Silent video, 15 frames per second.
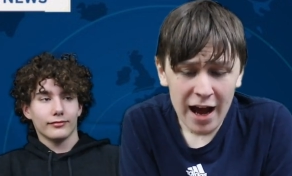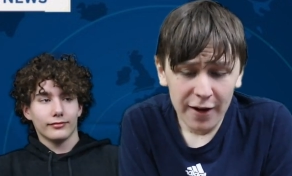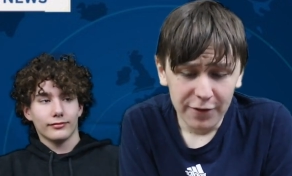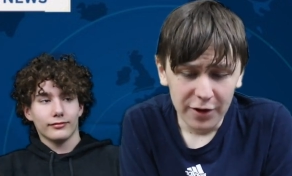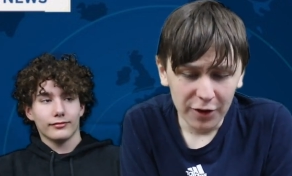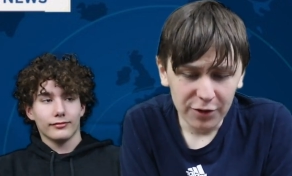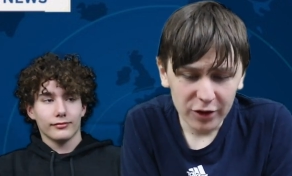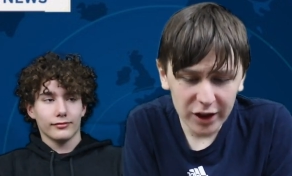
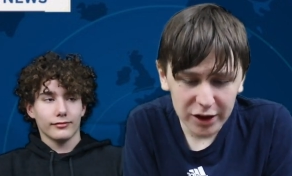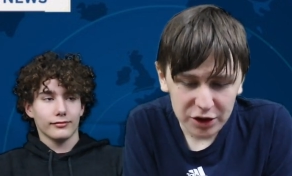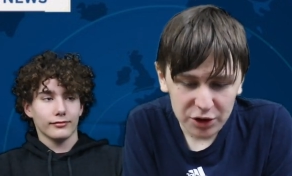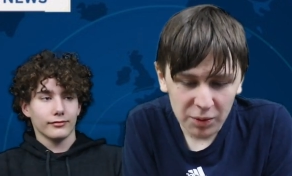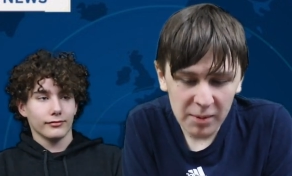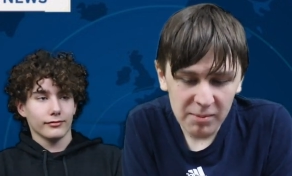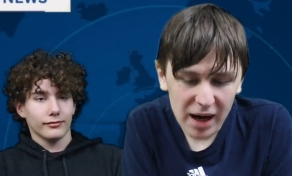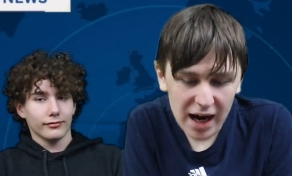Speaker 1: Feel free to
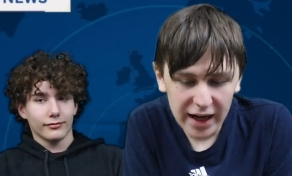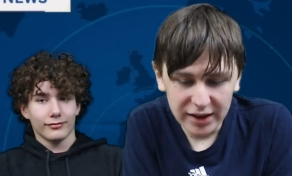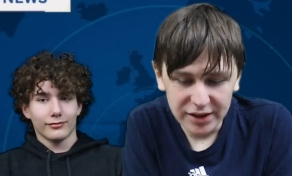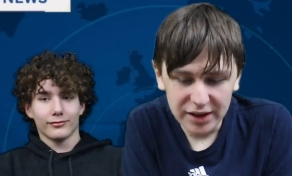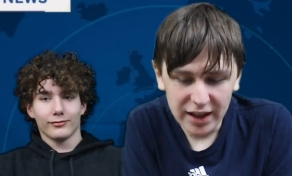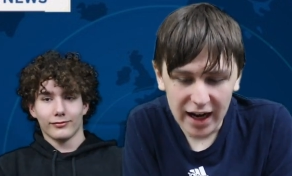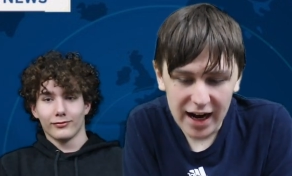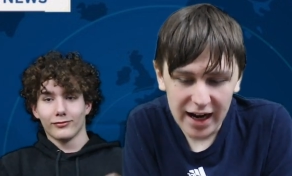swing by to
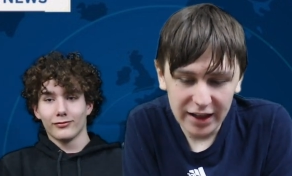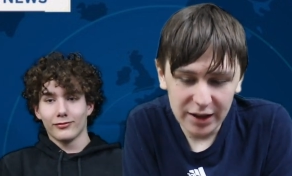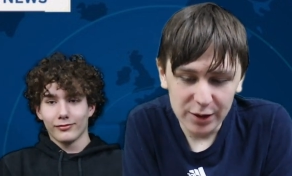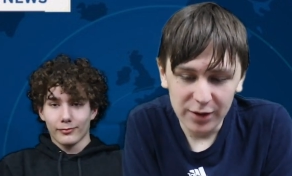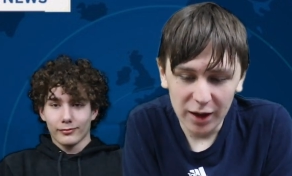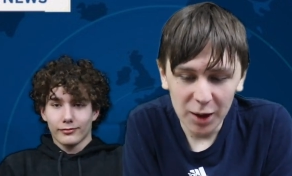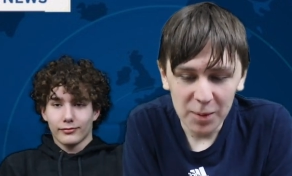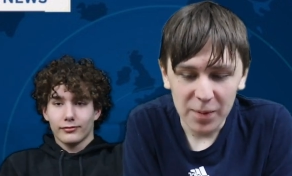say hi to your
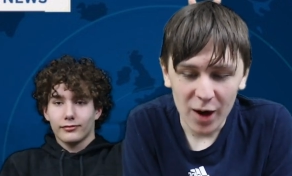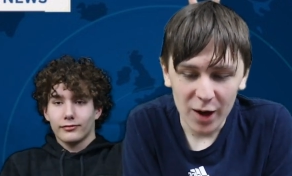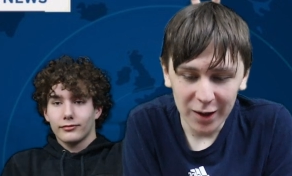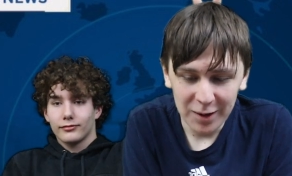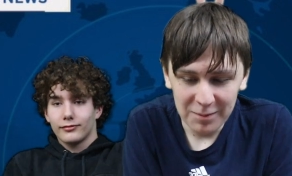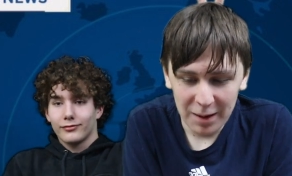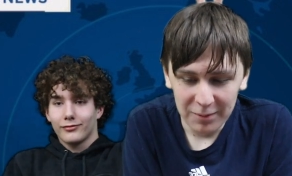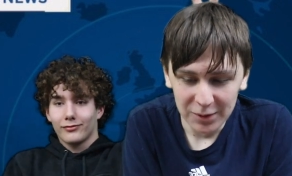fellow
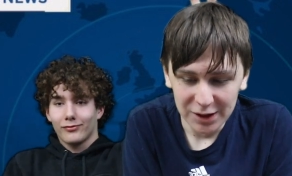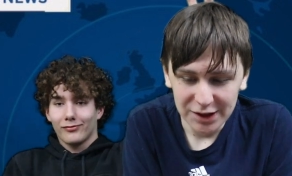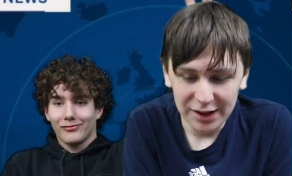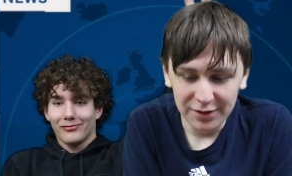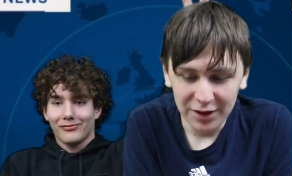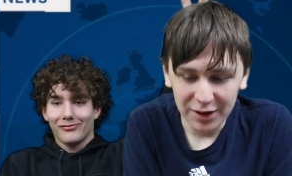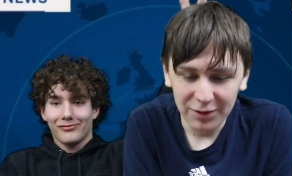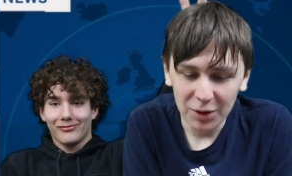party members,
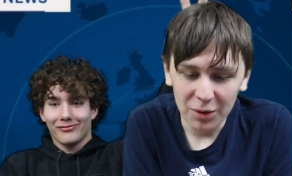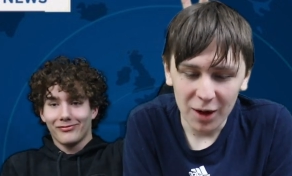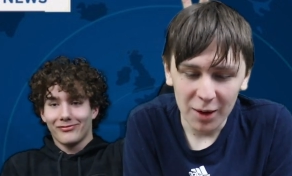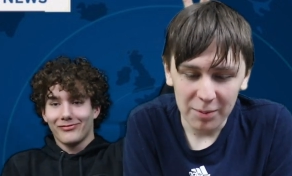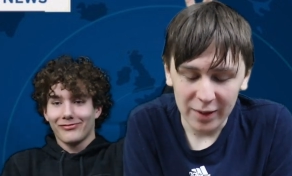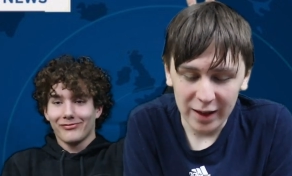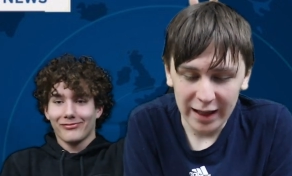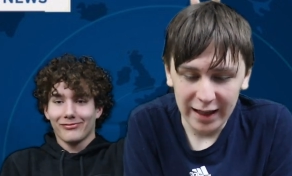even if you
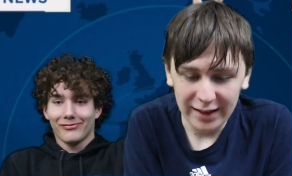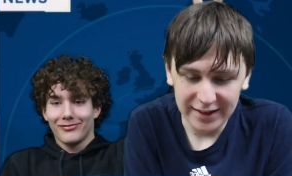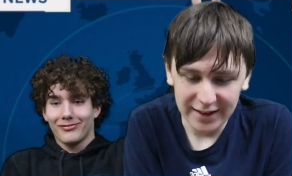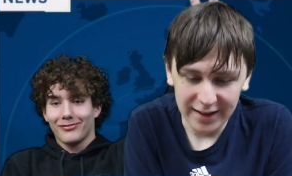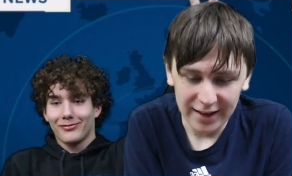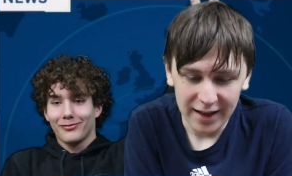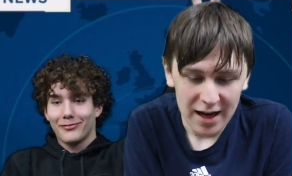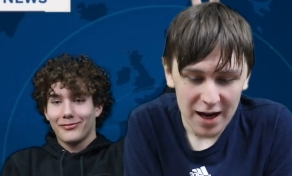aren't playing
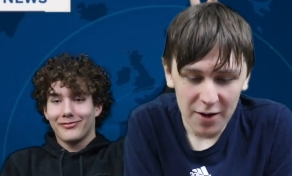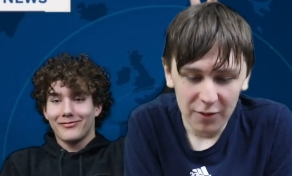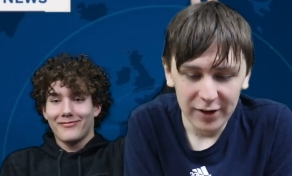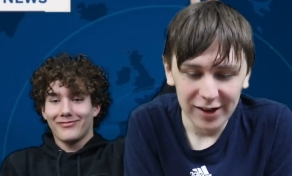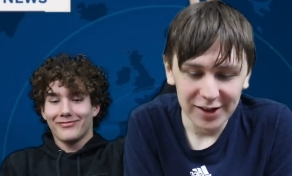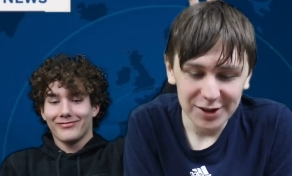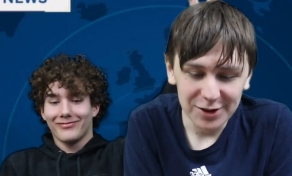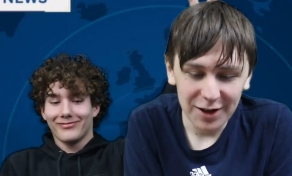today. We
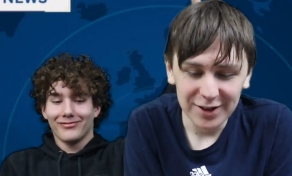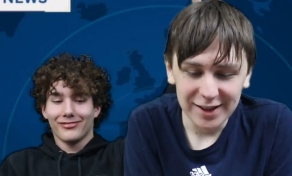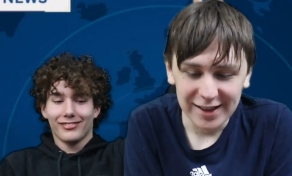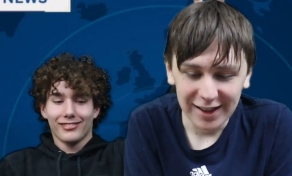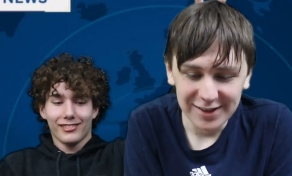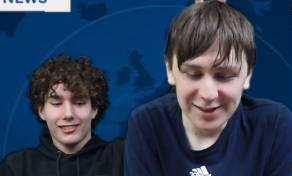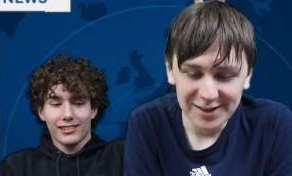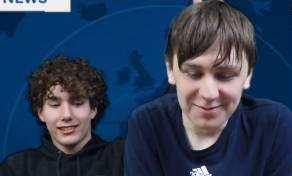also have a
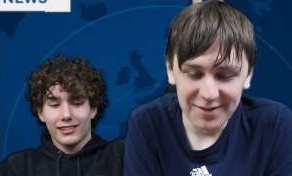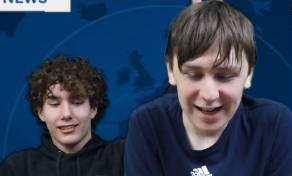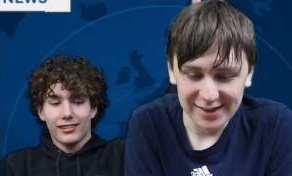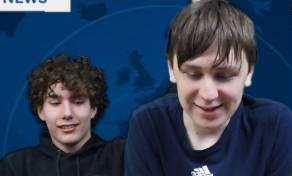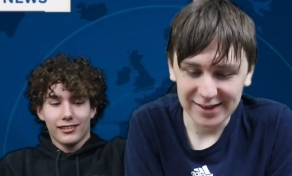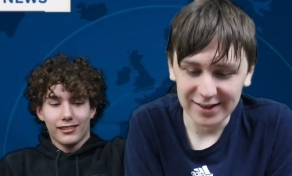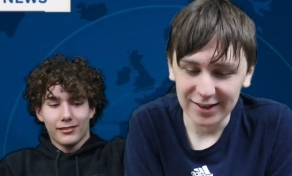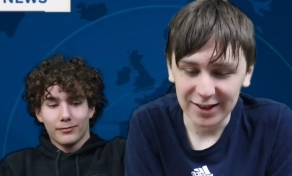Dungeon
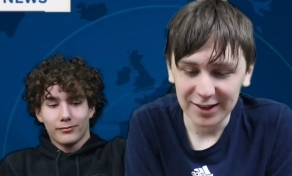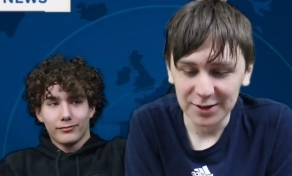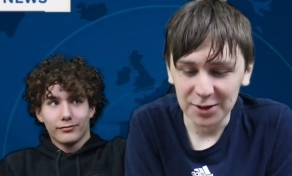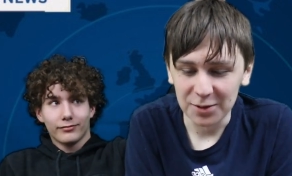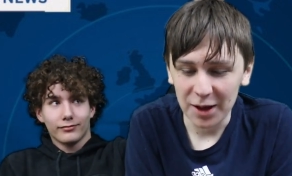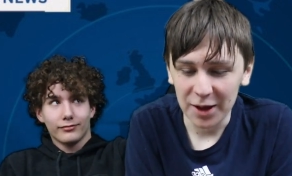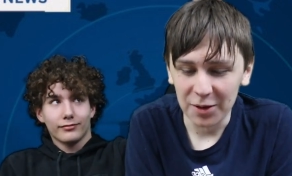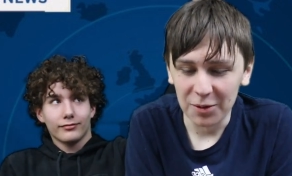Master looking to
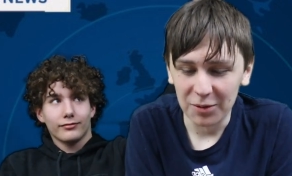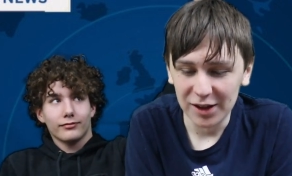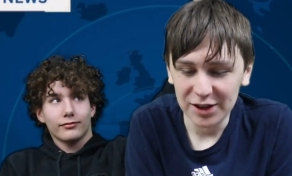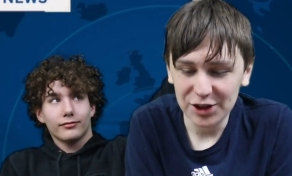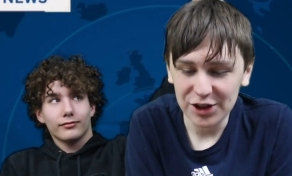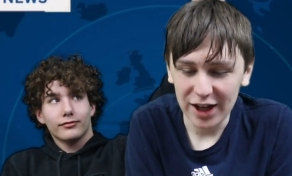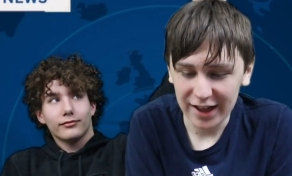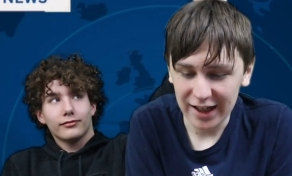run a
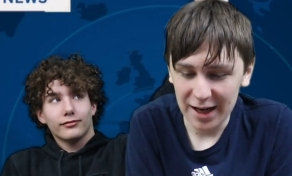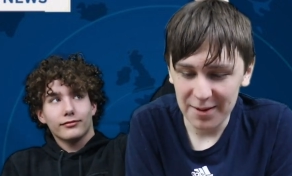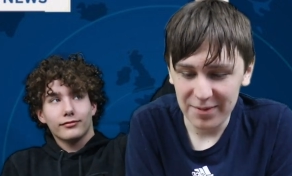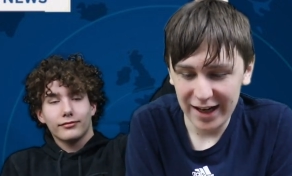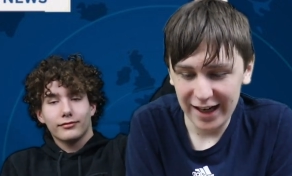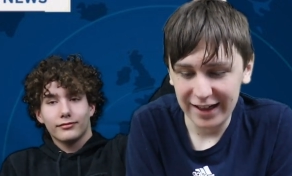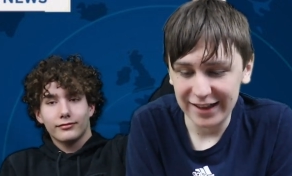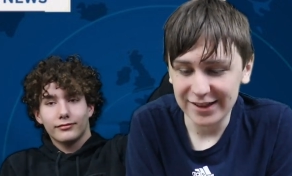one-shot
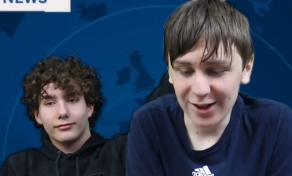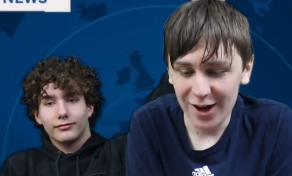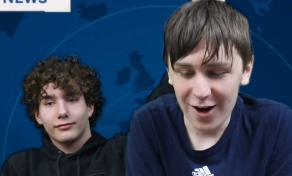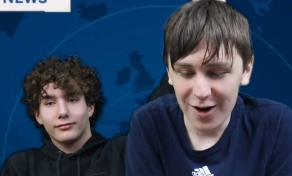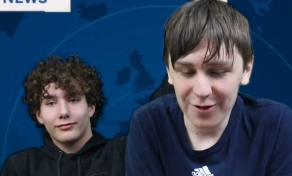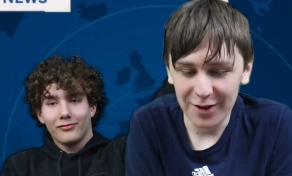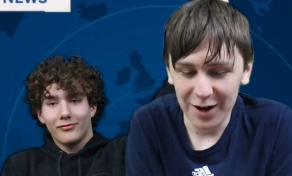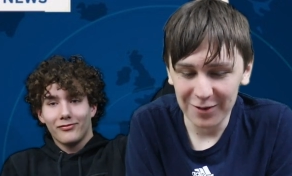campaign. It's
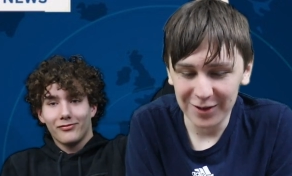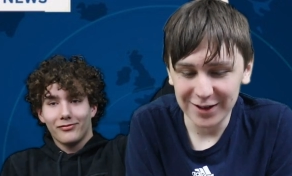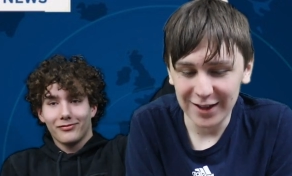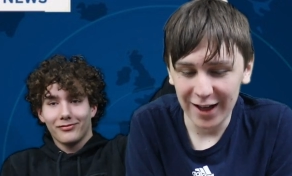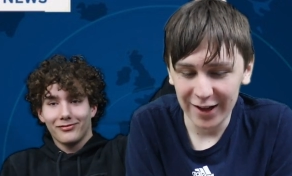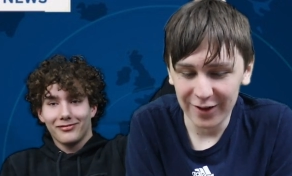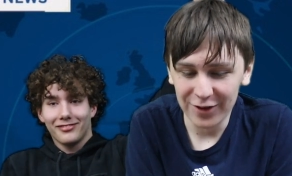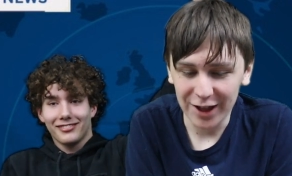all fun with
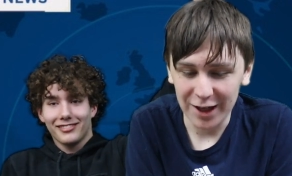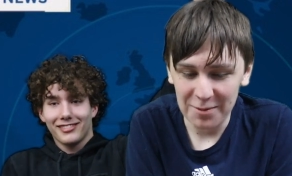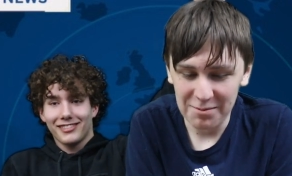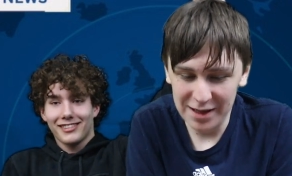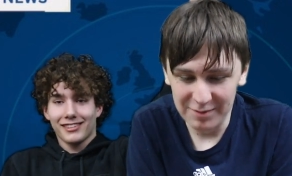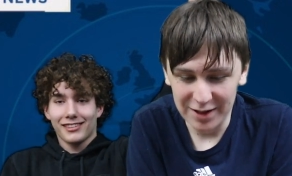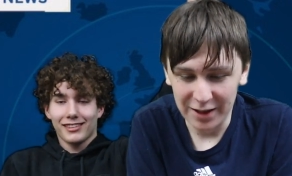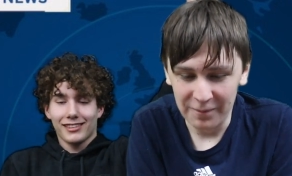none of the
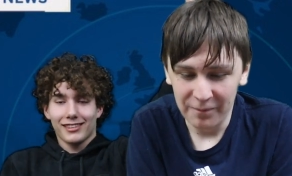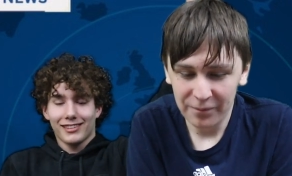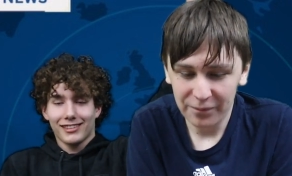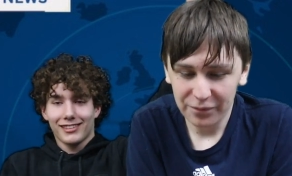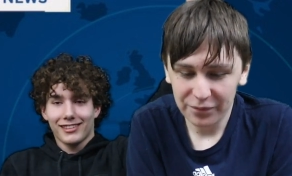commitment.